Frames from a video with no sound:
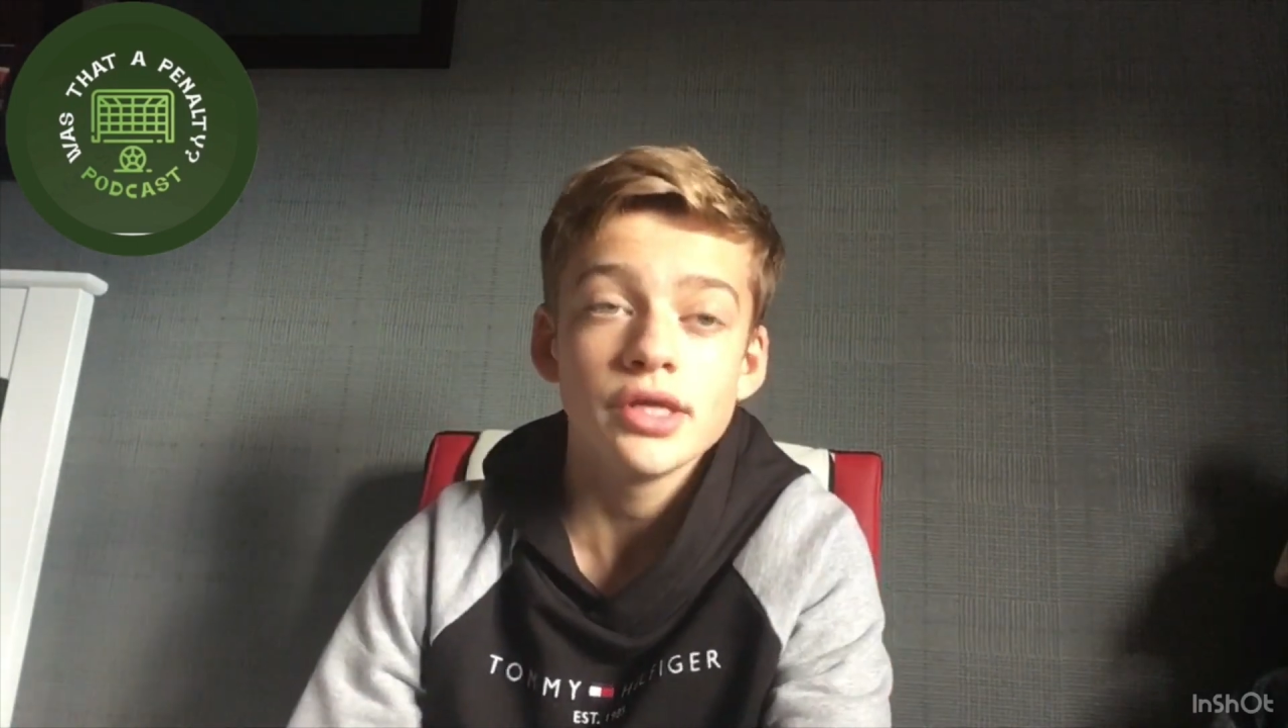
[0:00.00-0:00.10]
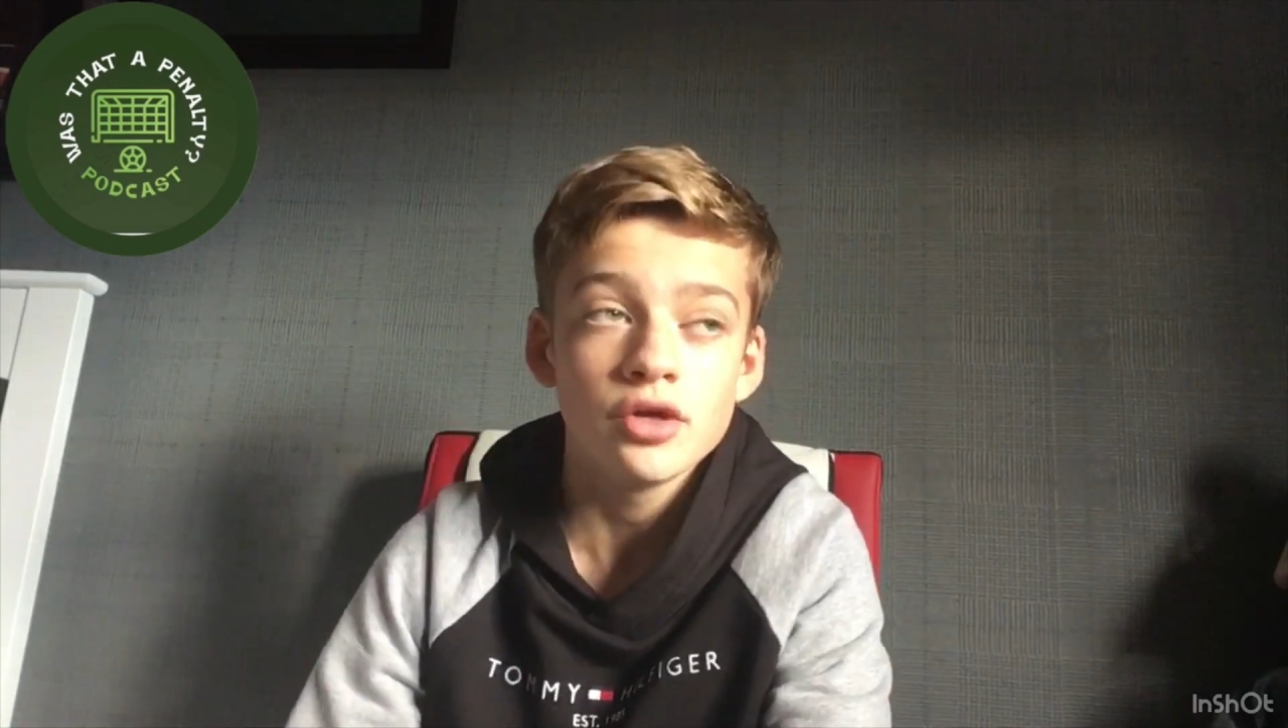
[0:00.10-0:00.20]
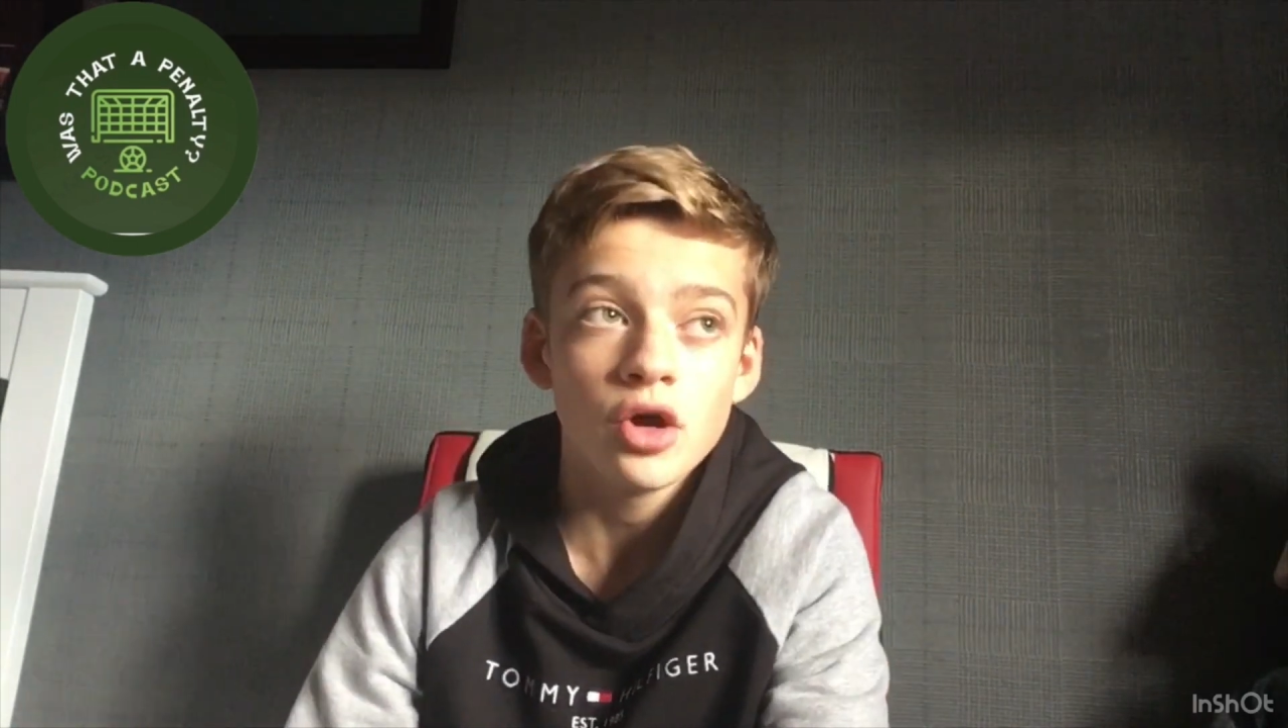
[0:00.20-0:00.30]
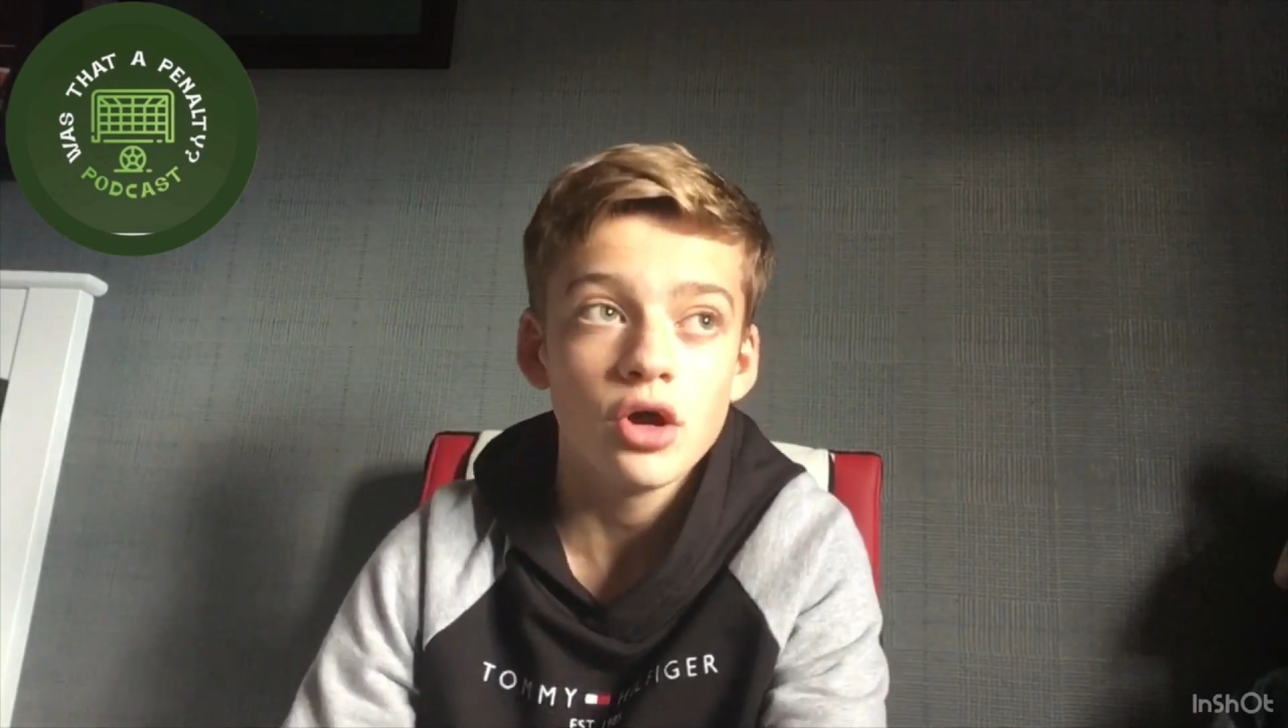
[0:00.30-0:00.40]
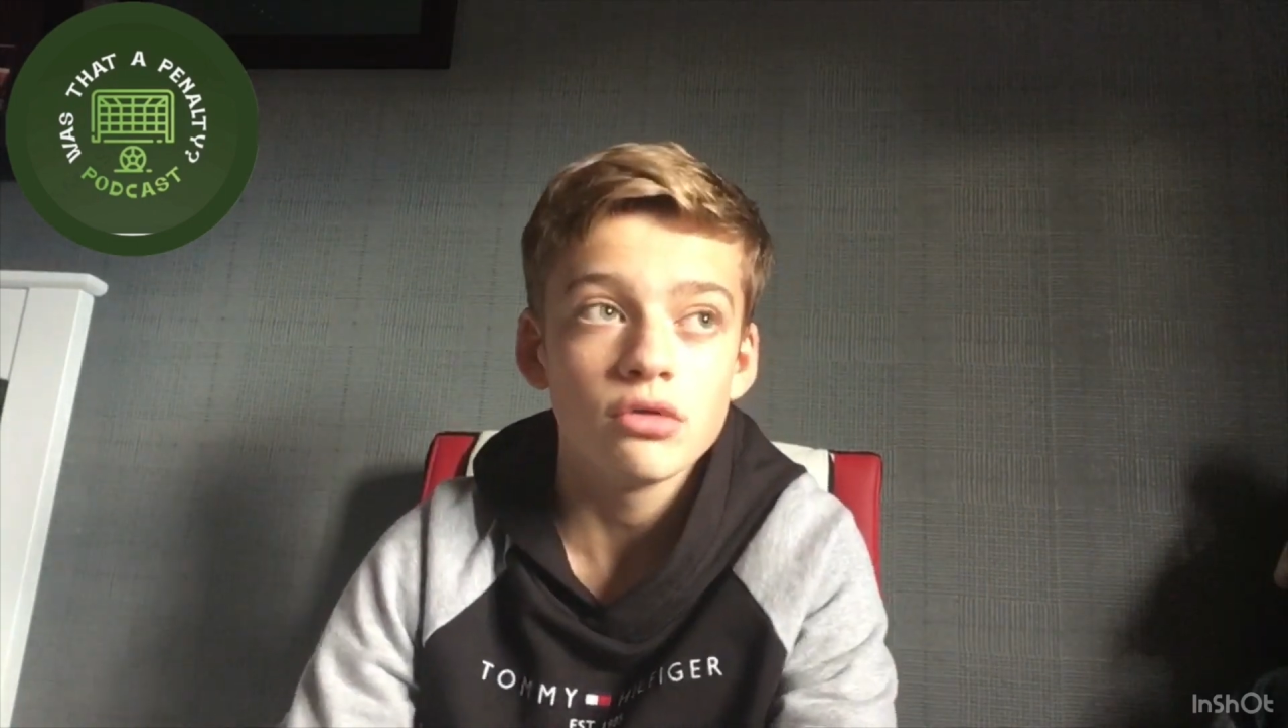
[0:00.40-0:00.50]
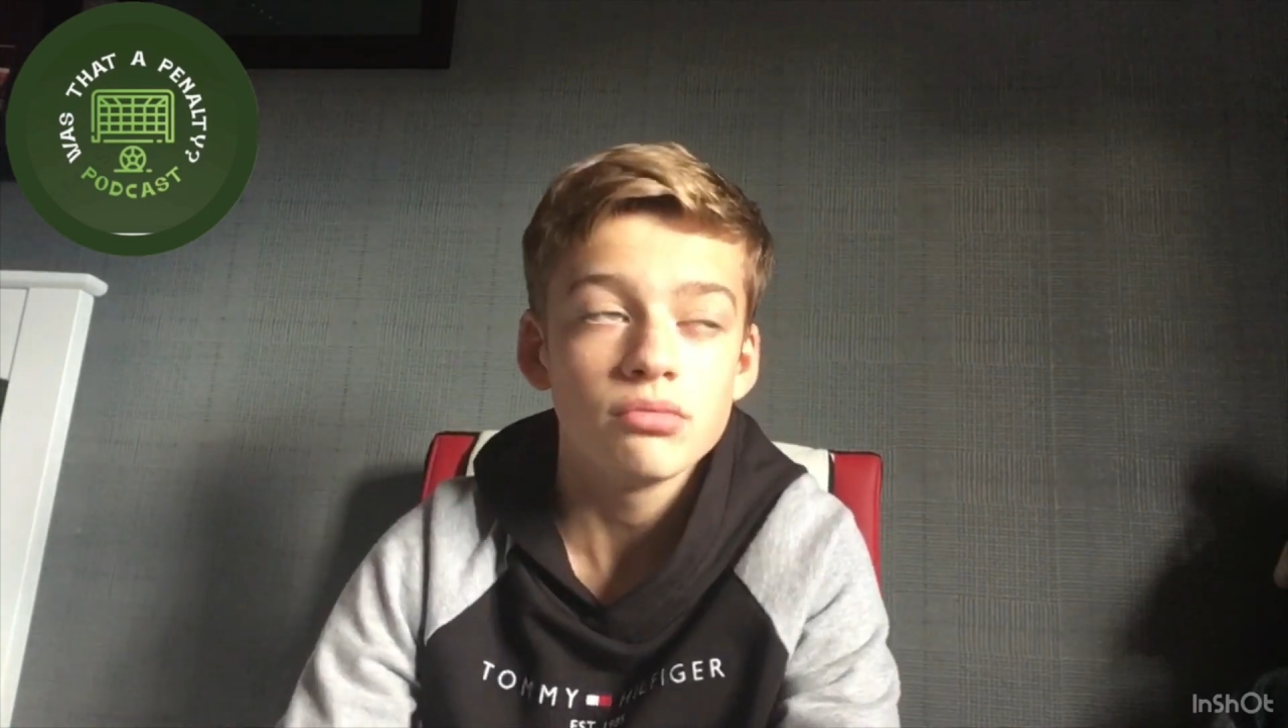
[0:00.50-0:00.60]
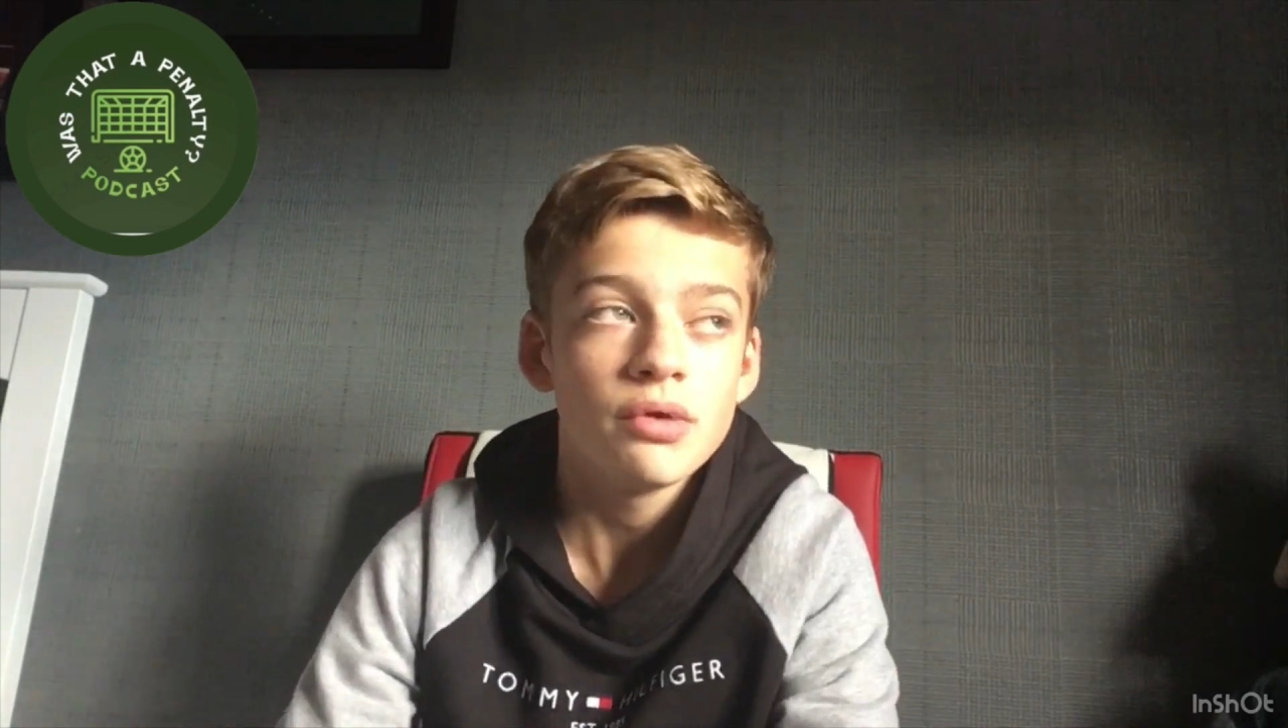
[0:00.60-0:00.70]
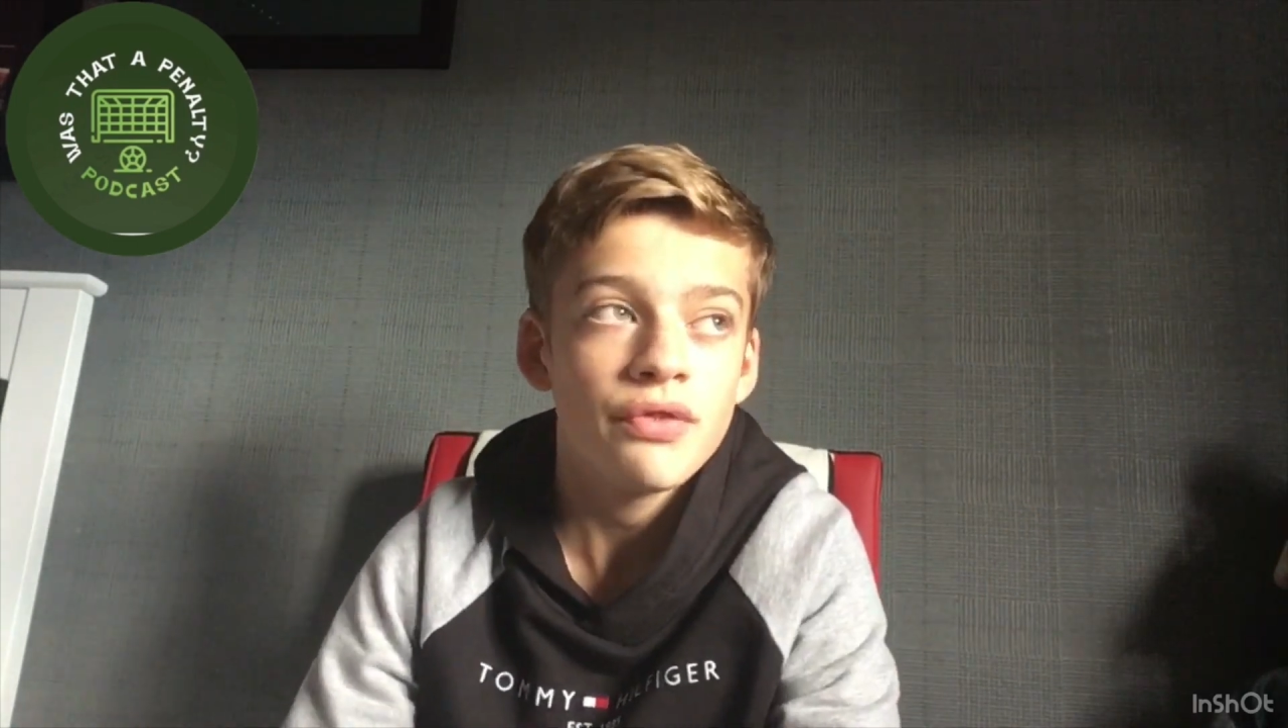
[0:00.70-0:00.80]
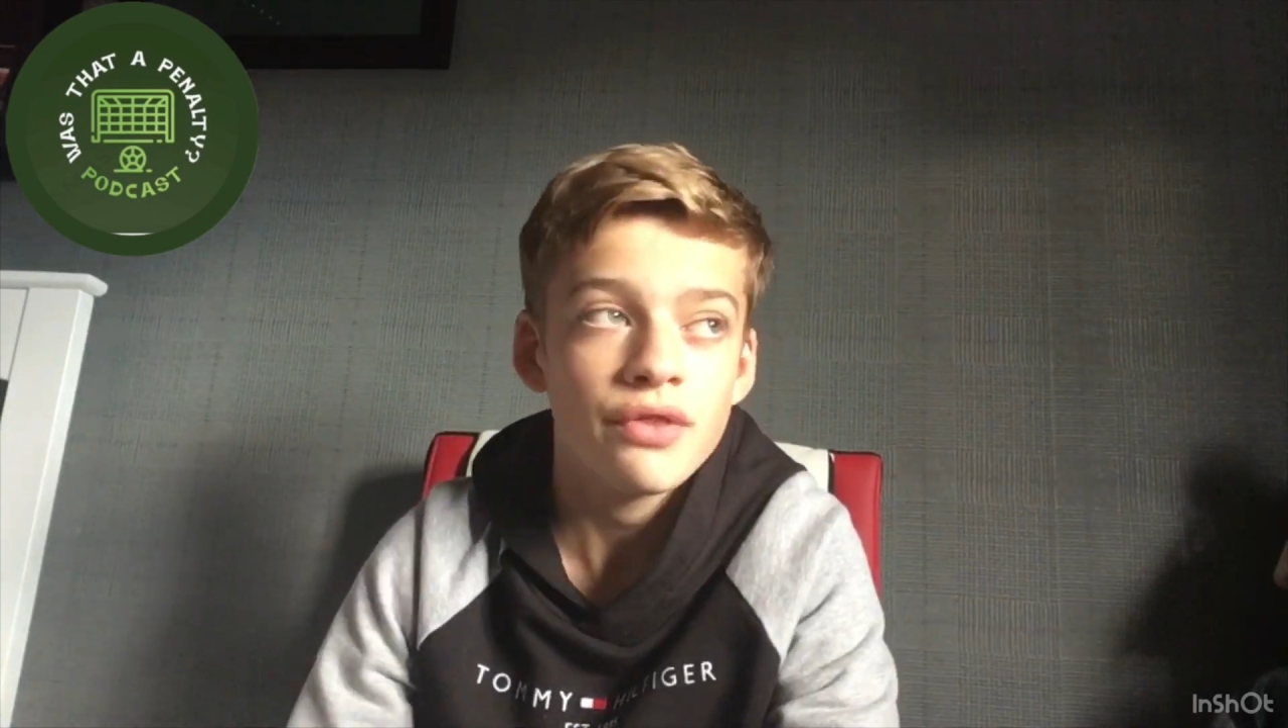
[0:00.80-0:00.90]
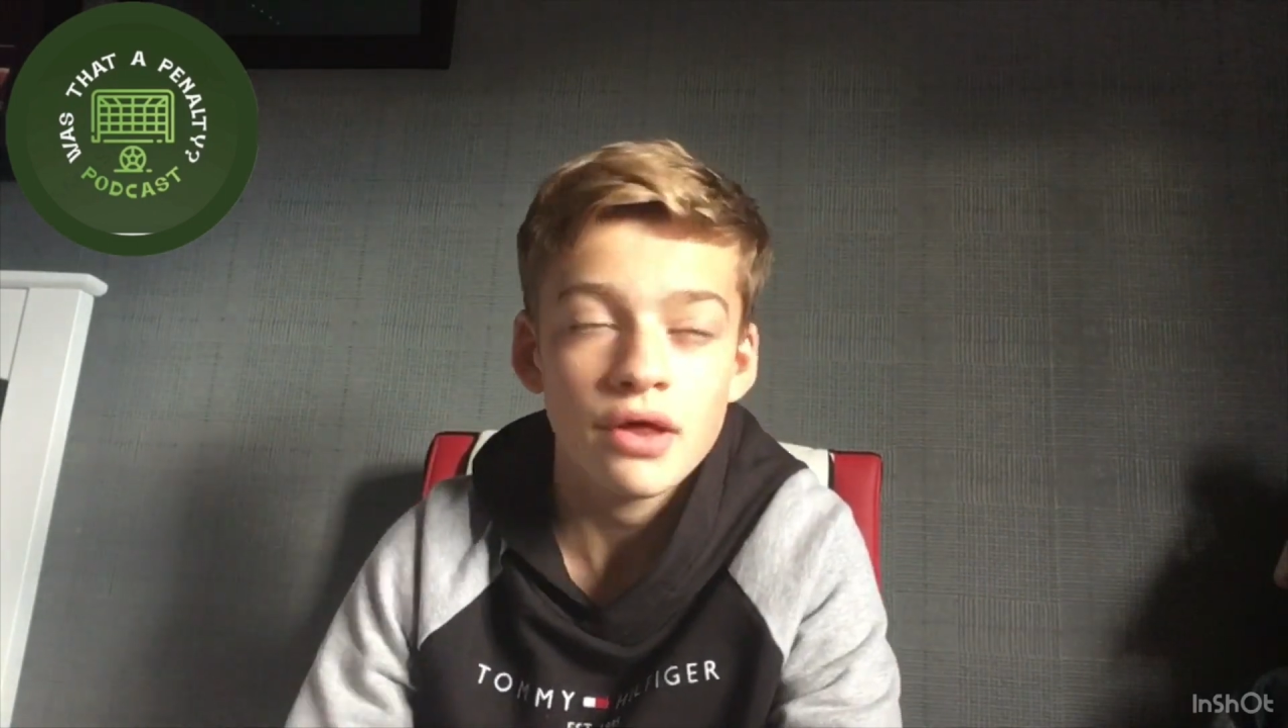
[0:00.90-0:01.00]
goal
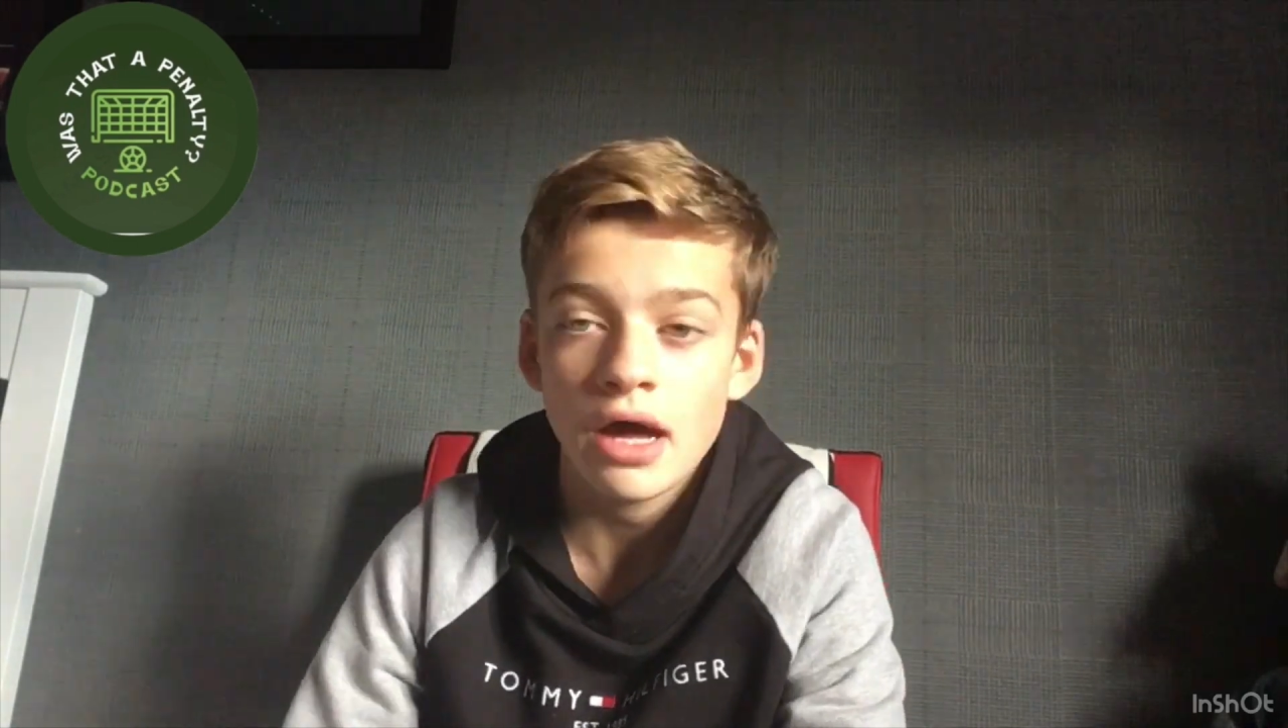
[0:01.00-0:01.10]
with